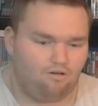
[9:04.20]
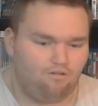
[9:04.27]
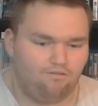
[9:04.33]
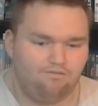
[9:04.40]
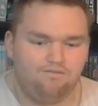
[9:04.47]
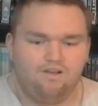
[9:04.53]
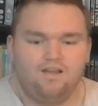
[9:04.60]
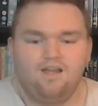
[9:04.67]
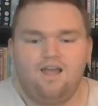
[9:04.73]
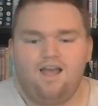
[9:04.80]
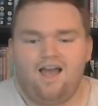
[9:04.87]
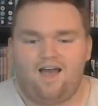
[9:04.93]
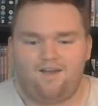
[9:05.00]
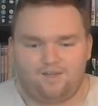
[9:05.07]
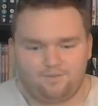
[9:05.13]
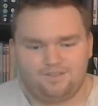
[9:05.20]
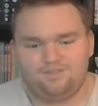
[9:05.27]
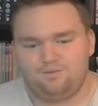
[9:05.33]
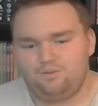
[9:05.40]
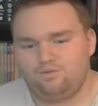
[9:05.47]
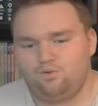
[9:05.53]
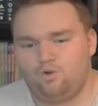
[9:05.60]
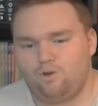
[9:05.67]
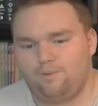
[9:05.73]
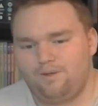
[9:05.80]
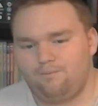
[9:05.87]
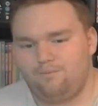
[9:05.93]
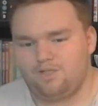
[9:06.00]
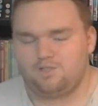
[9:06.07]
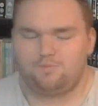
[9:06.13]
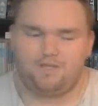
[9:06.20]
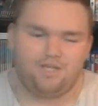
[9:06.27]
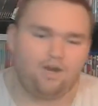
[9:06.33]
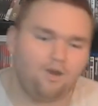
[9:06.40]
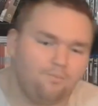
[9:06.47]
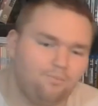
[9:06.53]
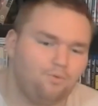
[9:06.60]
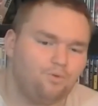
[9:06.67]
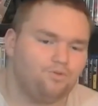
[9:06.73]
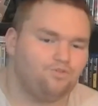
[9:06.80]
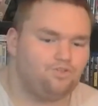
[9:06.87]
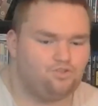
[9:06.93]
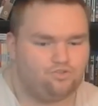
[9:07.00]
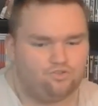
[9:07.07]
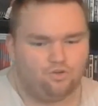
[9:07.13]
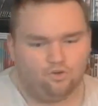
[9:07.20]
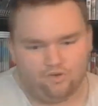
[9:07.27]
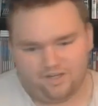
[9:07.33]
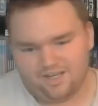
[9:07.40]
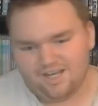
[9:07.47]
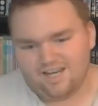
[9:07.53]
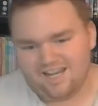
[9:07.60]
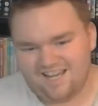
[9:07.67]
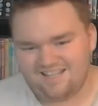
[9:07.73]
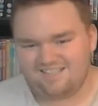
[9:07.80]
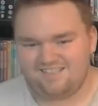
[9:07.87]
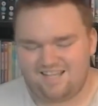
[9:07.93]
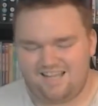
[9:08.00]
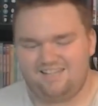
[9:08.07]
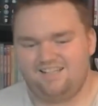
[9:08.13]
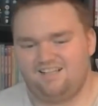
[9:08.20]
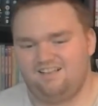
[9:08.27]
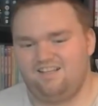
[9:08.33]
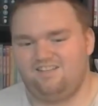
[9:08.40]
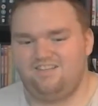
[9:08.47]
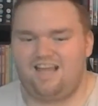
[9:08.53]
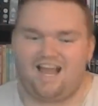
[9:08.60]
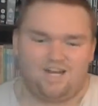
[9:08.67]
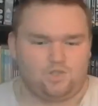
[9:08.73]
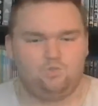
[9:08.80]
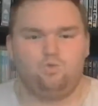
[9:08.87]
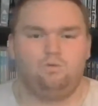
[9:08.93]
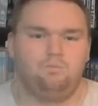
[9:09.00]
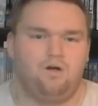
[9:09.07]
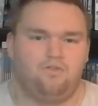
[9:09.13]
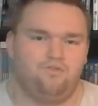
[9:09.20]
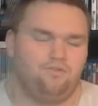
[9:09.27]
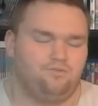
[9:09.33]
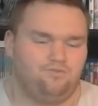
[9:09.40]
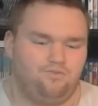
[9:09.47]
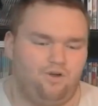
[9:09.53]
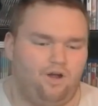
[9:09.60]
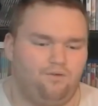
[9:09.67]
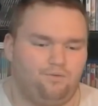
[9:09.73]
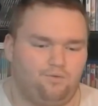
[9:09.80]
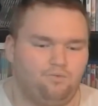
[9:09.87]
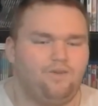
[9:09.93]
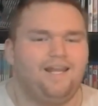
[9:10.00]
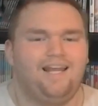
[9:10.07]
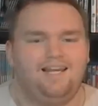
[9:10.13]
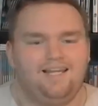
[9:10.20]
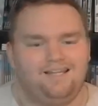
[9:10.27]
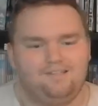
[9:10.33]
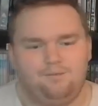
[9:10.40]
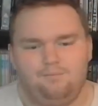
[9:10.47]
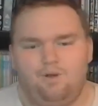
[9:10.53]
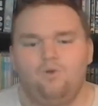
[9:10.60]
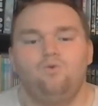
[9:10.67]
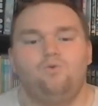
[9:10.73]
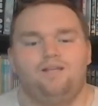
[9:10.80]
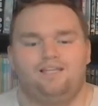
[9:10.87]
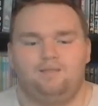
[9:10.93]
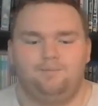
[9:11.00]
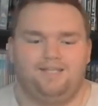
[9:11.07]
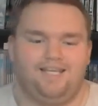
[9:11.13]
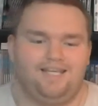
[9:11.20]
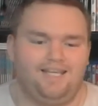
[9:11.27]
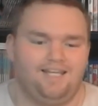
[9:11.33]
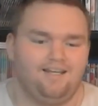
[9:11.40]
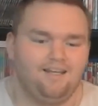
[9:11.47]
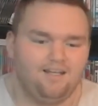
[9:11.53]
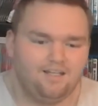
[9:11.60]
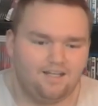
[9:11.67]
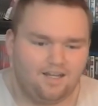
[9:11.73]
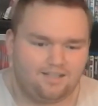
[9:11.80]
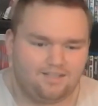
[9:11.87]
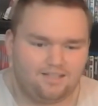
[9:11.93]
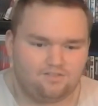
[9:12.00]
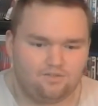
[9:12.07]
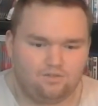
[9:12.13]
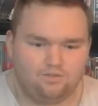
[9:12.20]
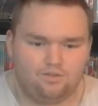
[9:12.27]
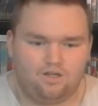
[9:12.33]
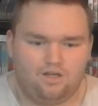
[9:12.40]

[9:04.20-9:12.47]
of, and that's why I didn't want to talk about them much, but they are important to the story. It's technically the actual mother and father, really, to Mowgli at the beginning, and that's